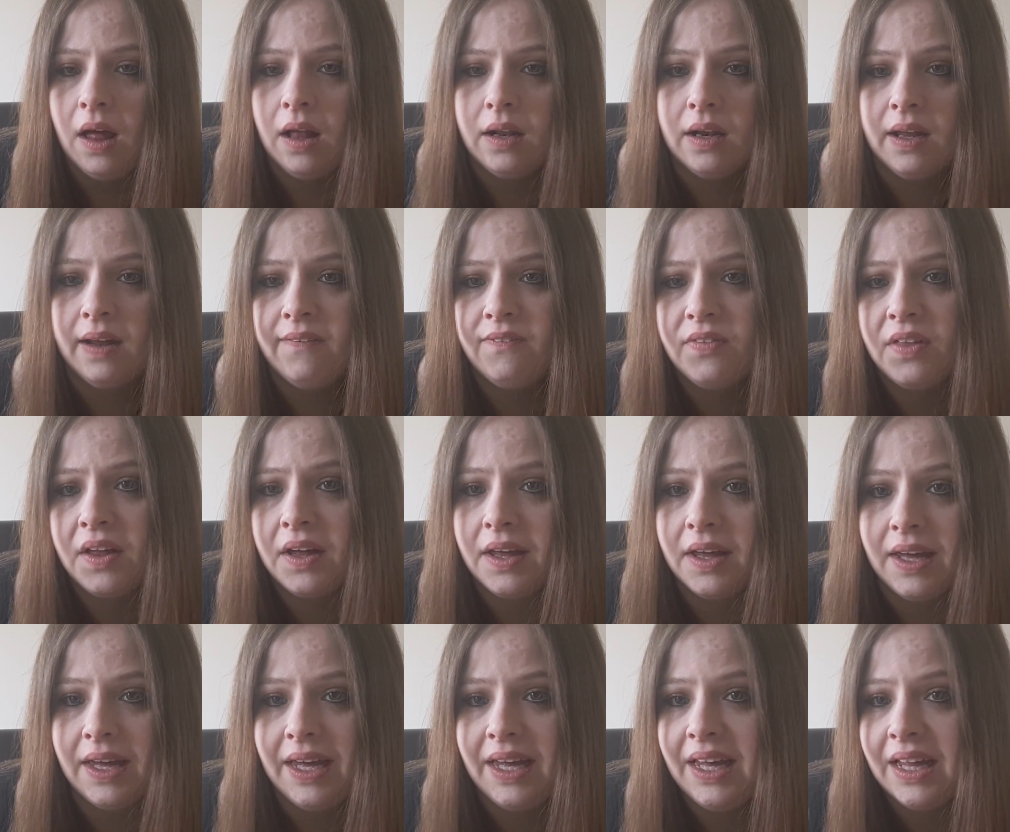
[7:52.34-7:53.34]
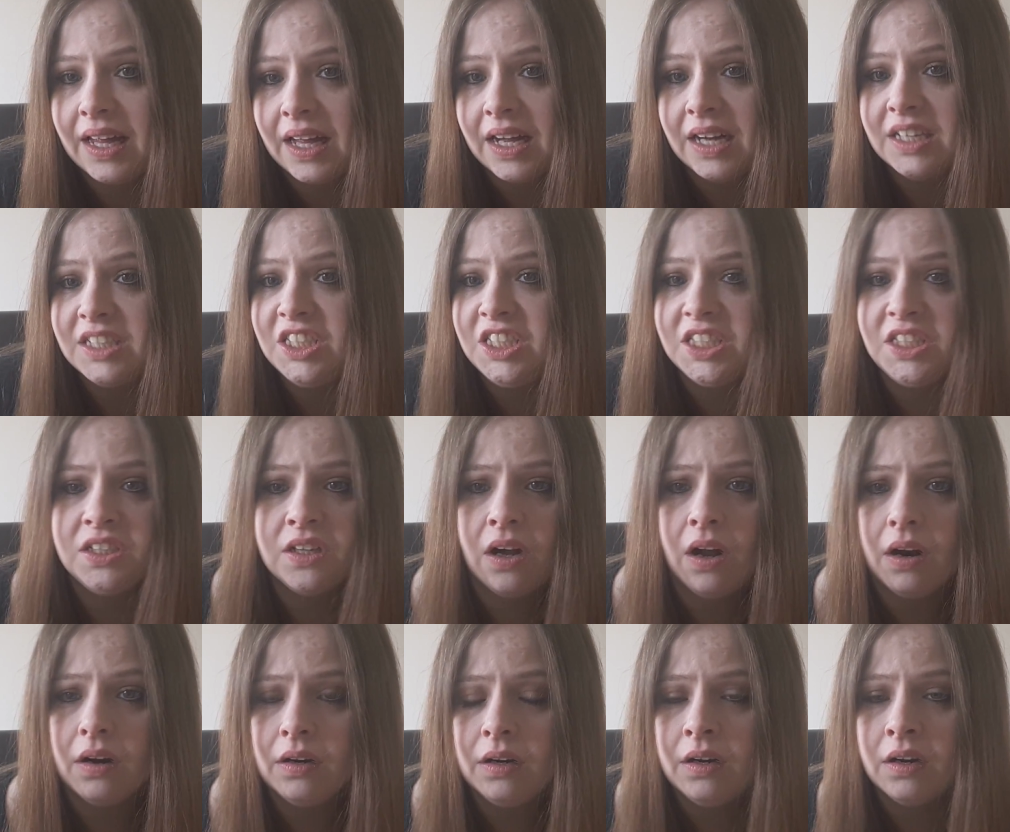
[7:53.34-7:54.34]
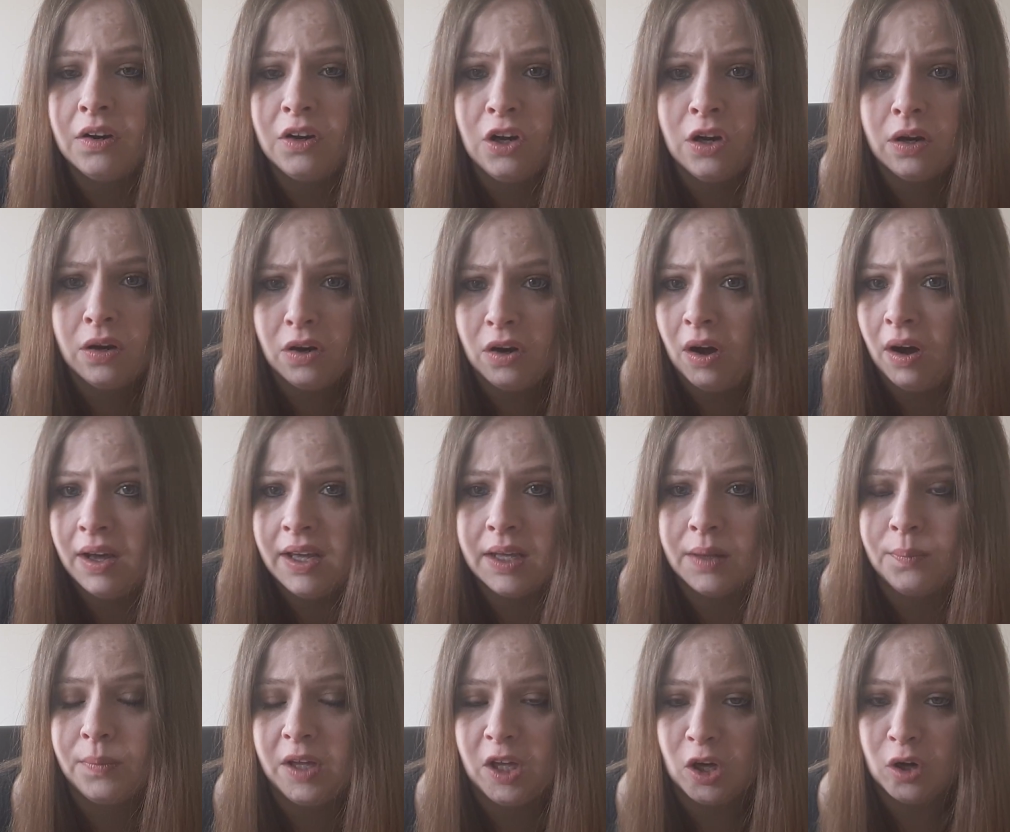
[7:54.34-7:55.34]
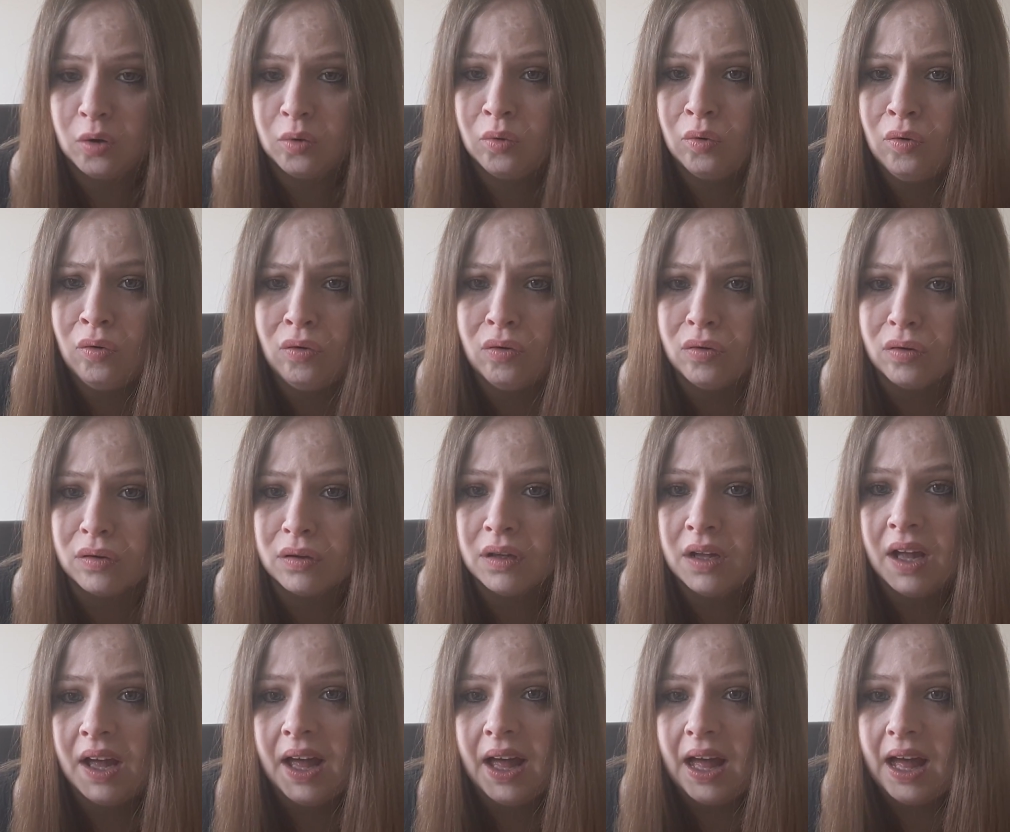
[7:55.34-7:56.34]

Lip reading: belief that he did not like me at all.